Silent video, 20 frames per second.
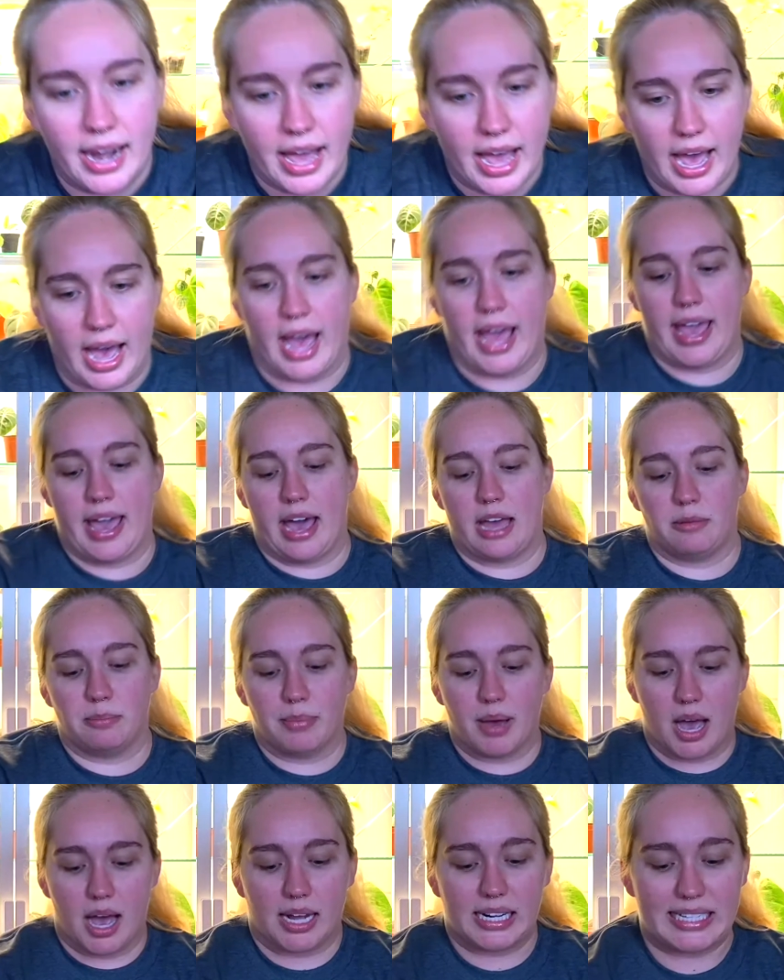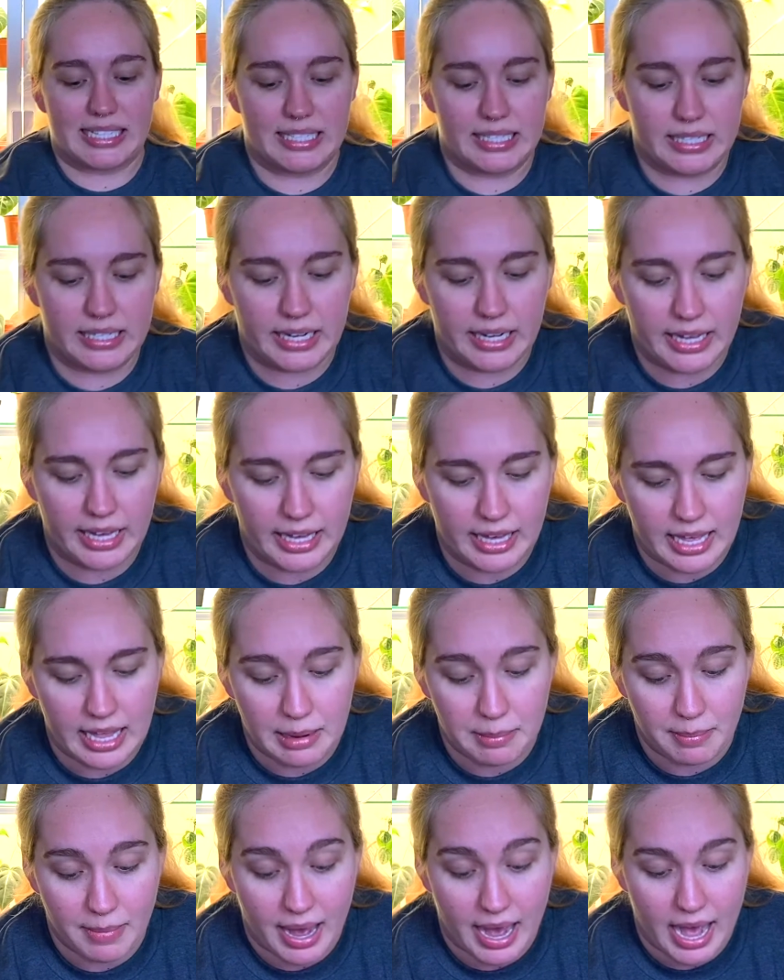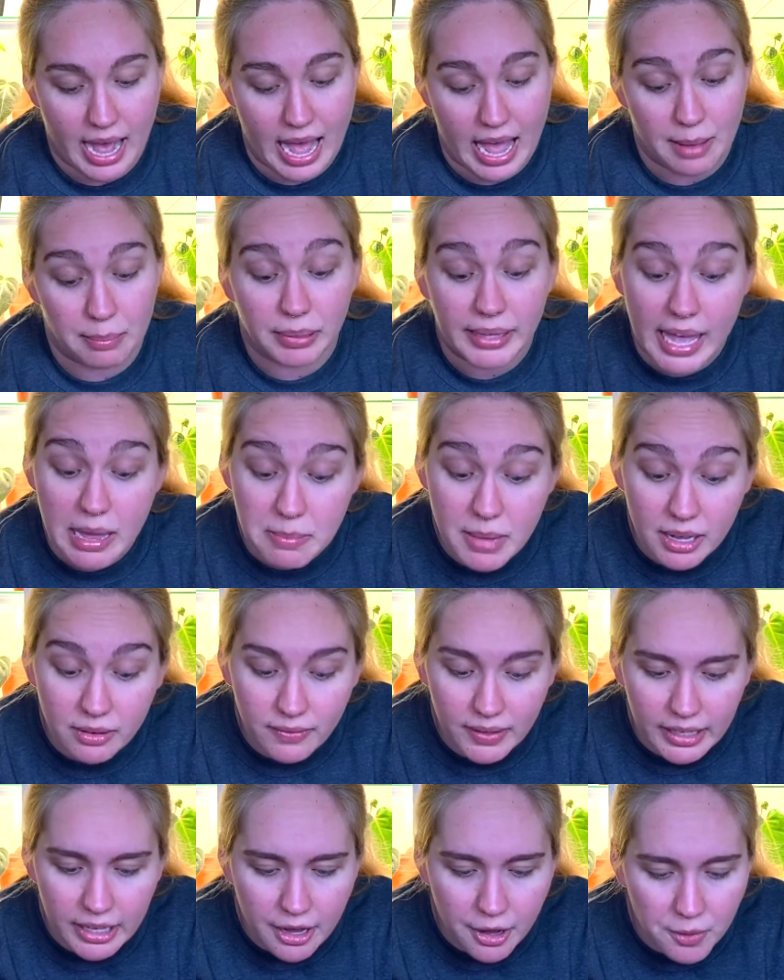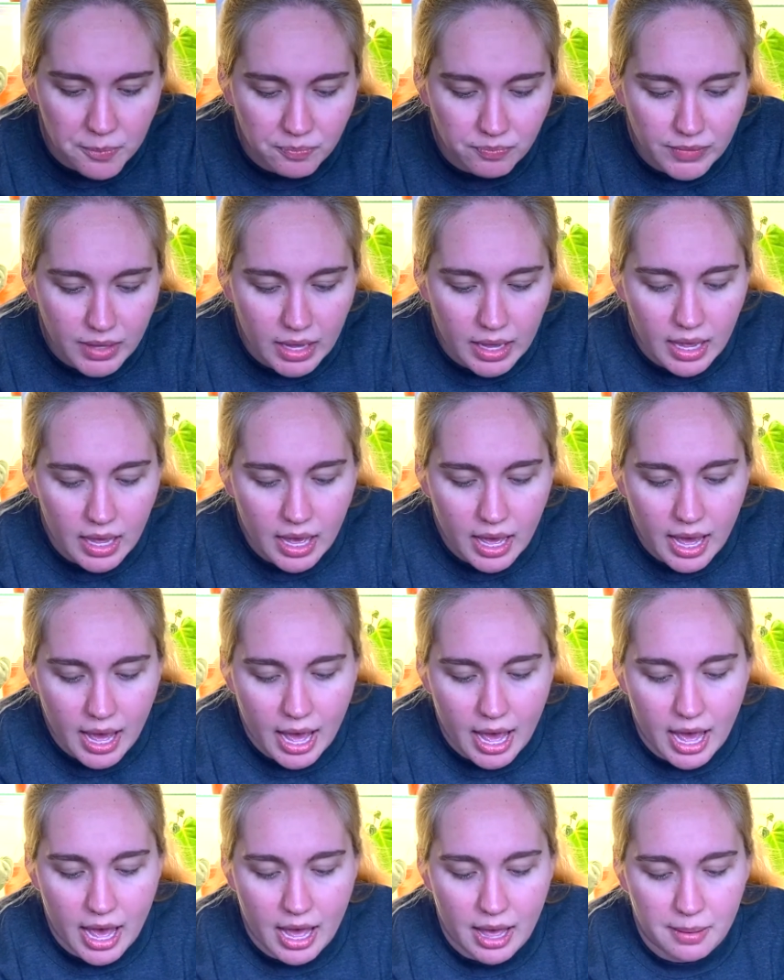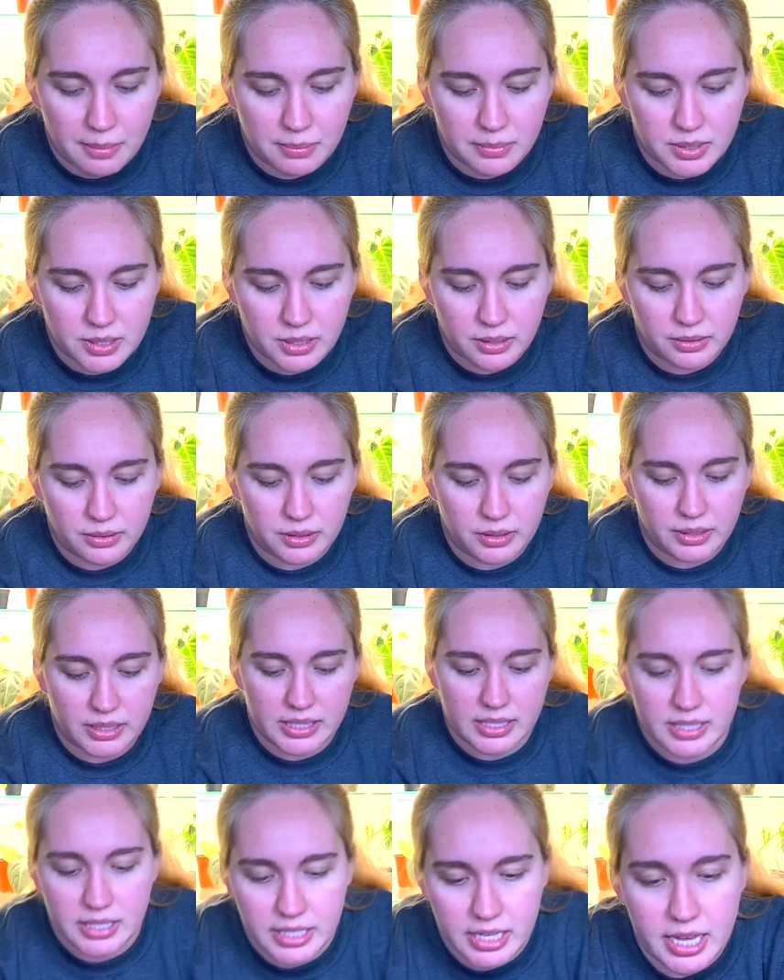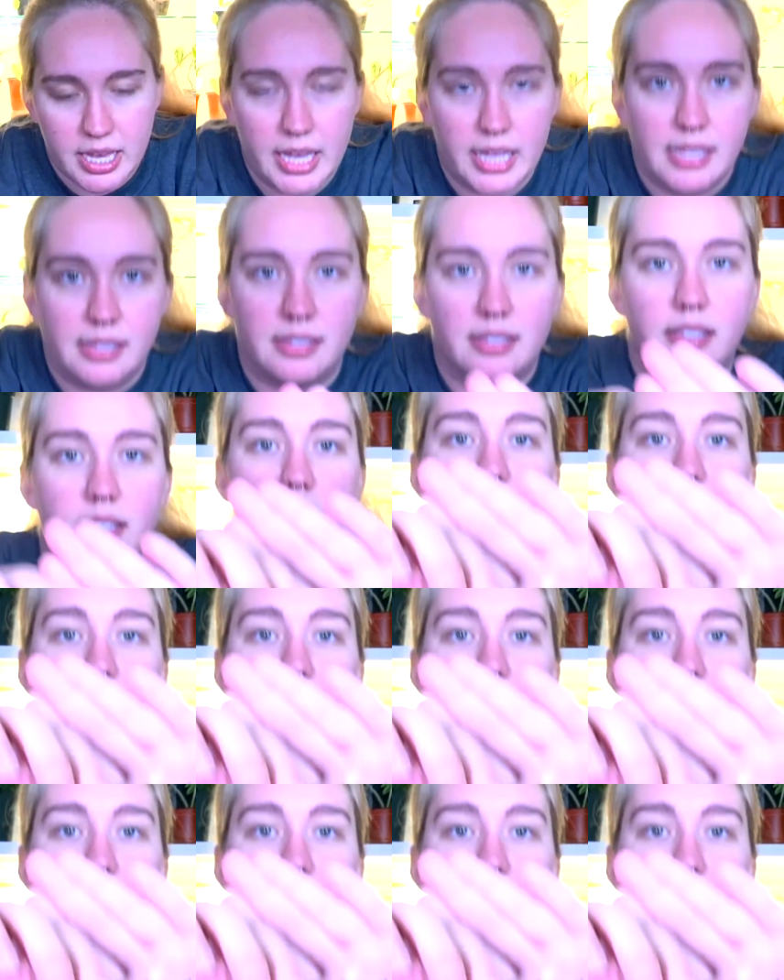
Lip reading: I unboxed in my plant mail video. So you can see it's